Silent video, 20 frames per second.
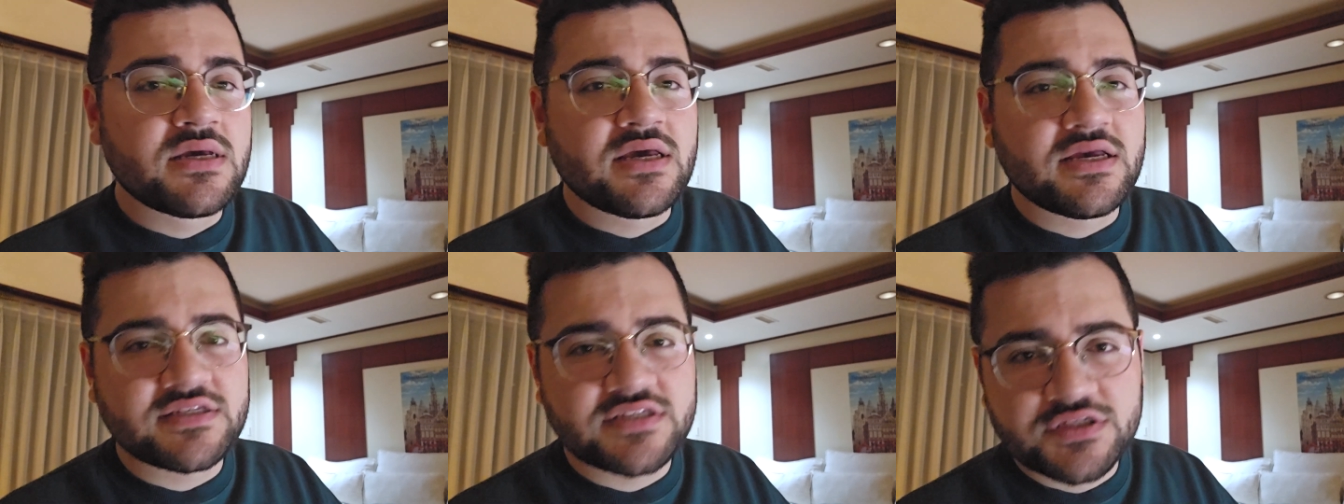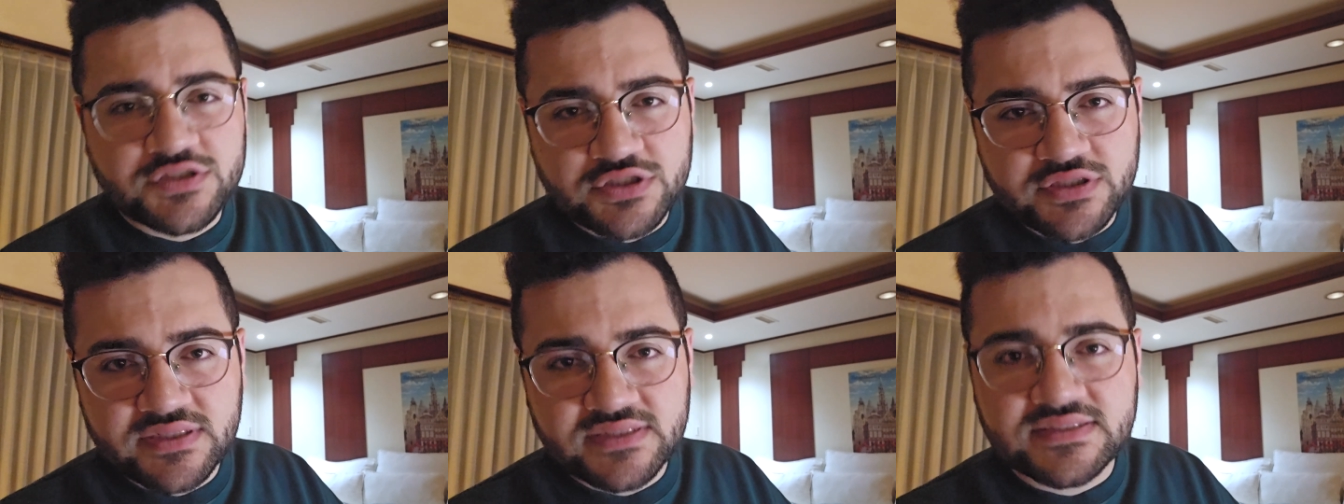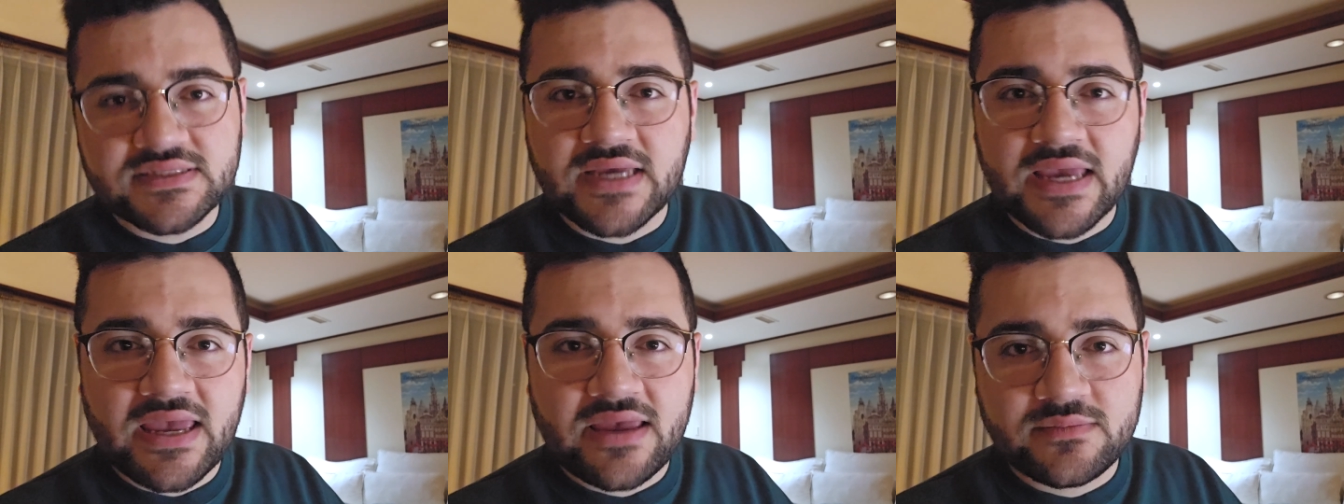Essentially, as a
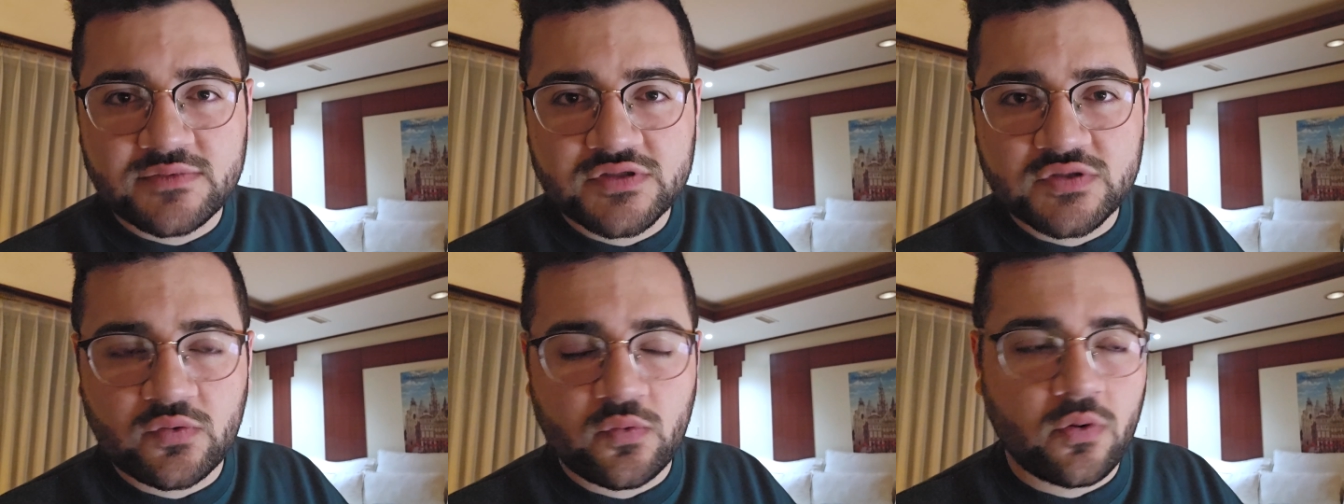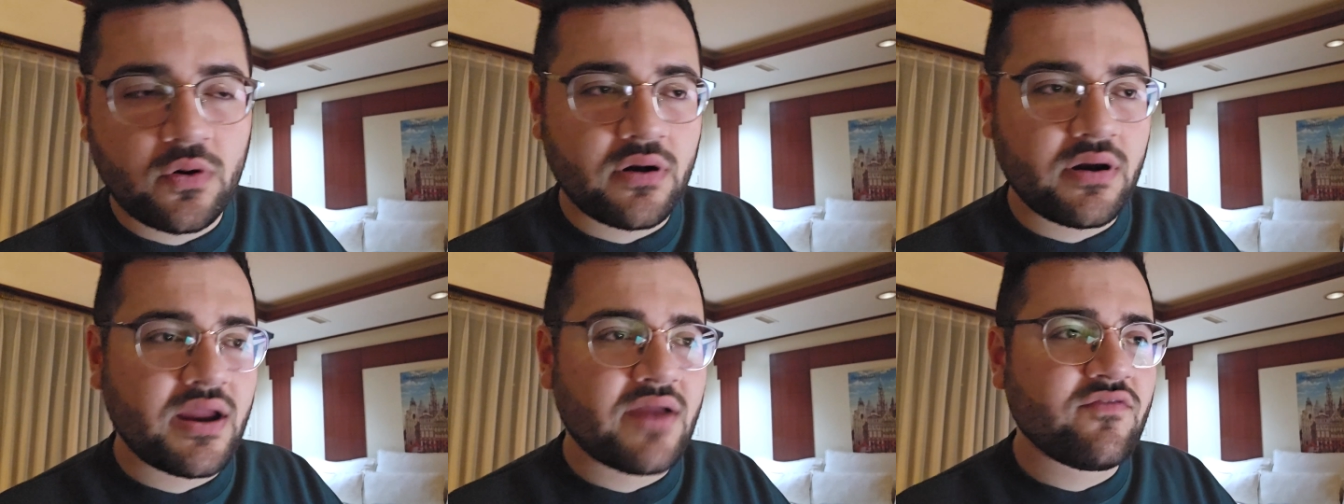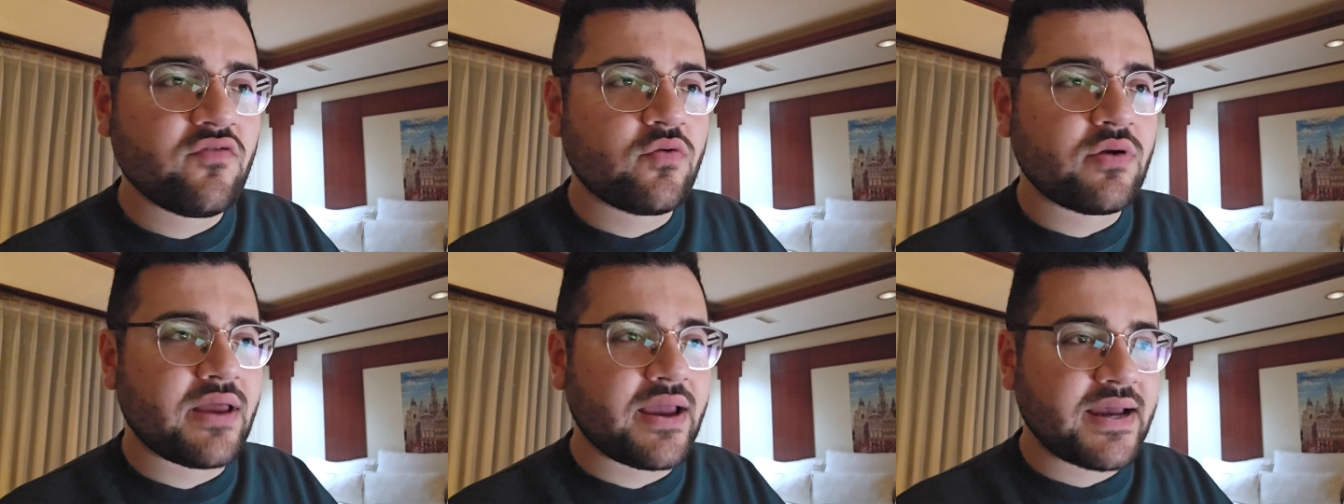game store,
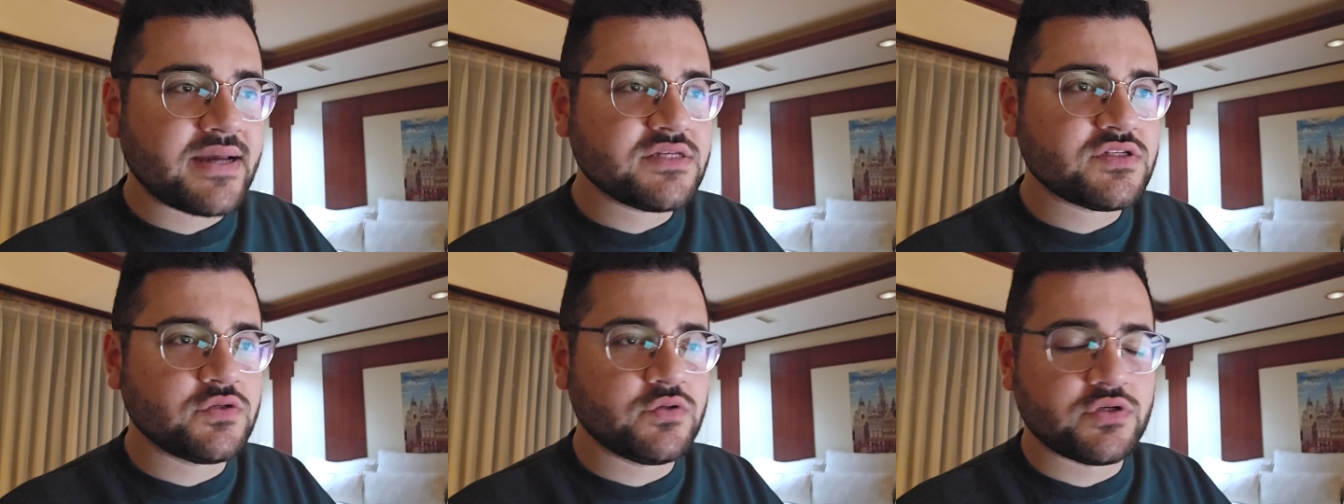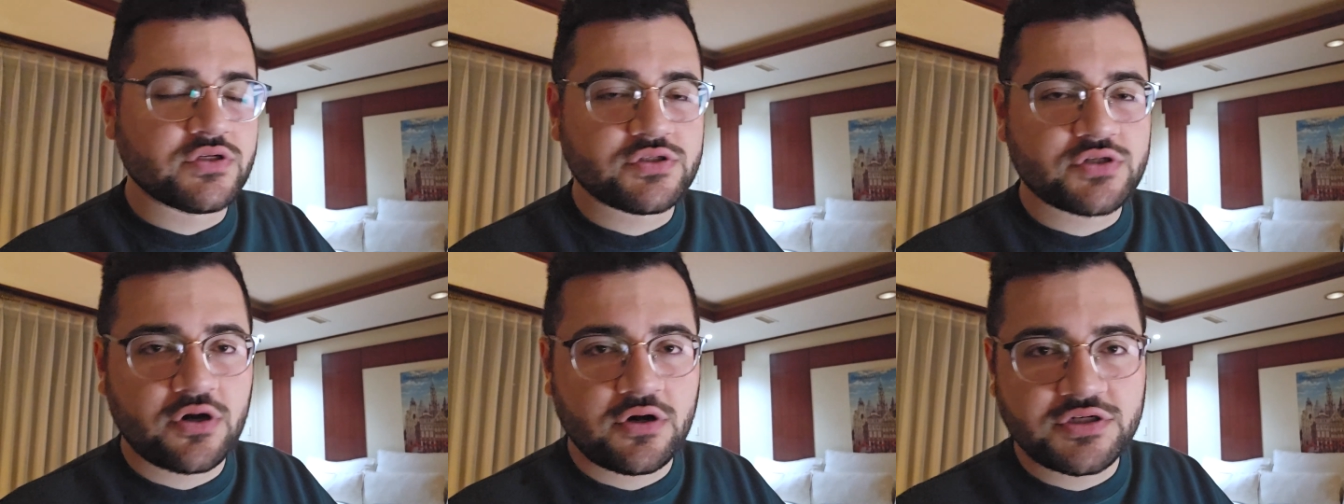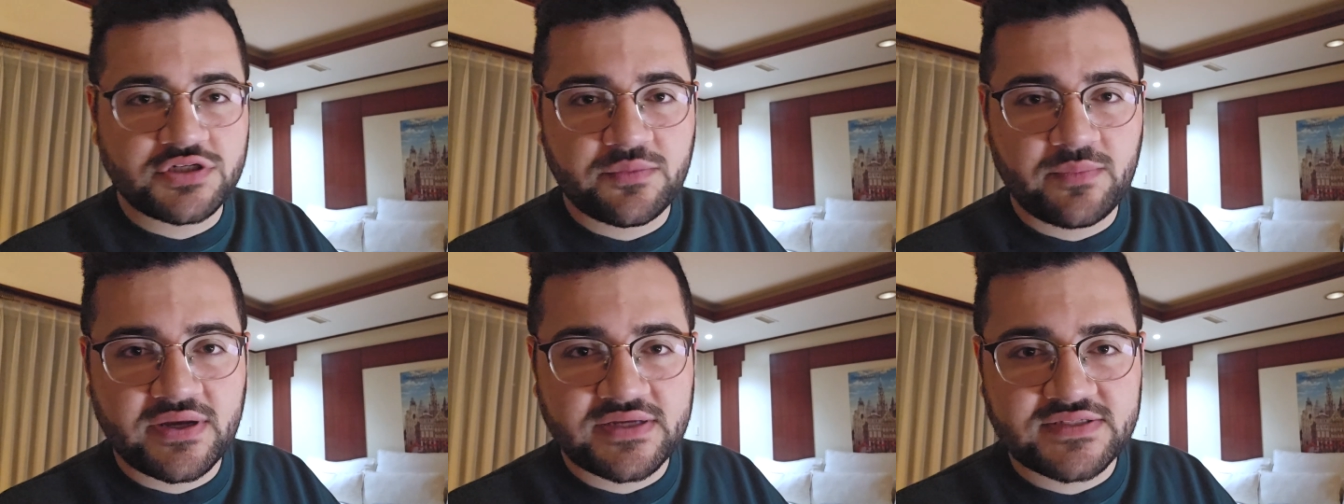everyone asks you to charge
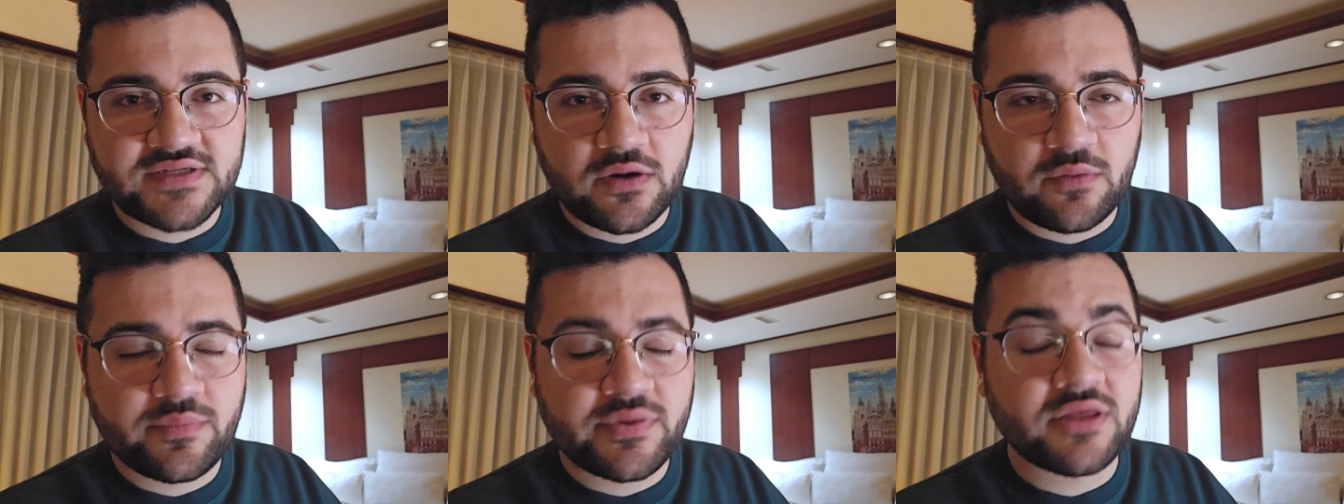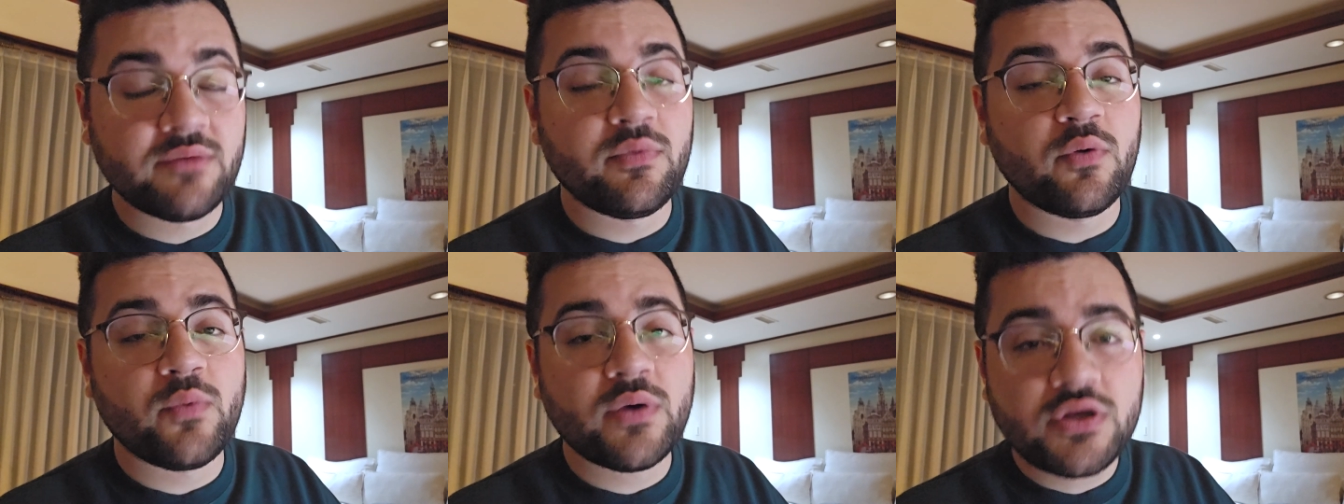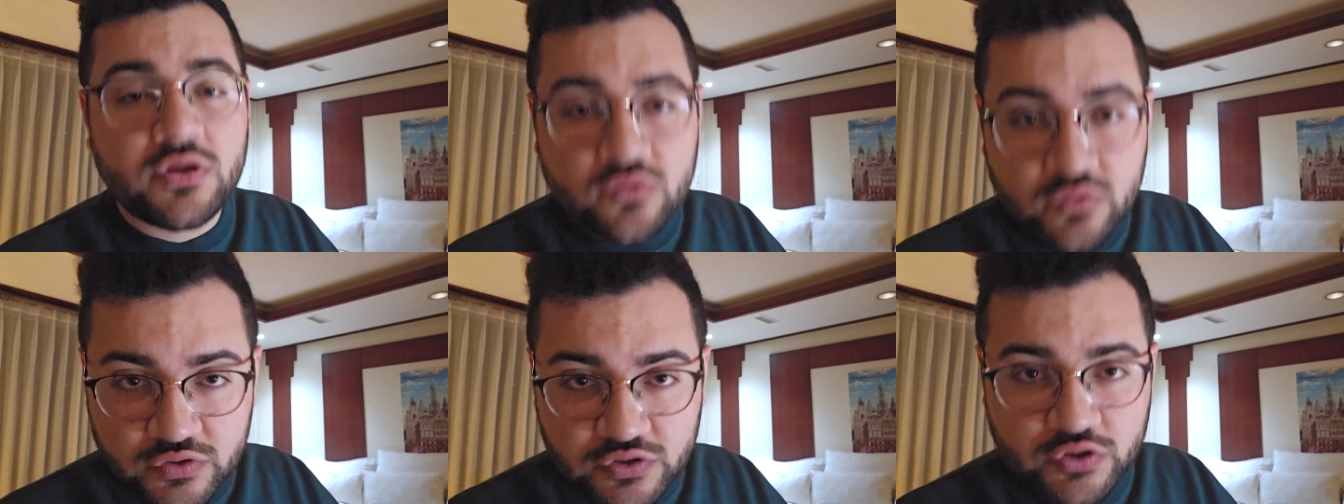MSRP, but when
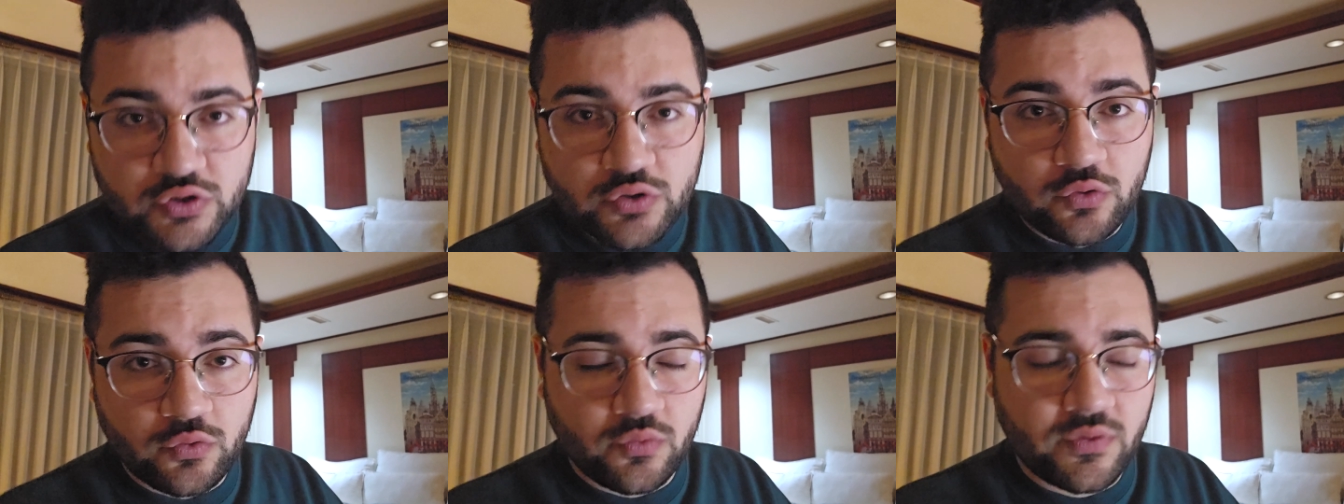you do,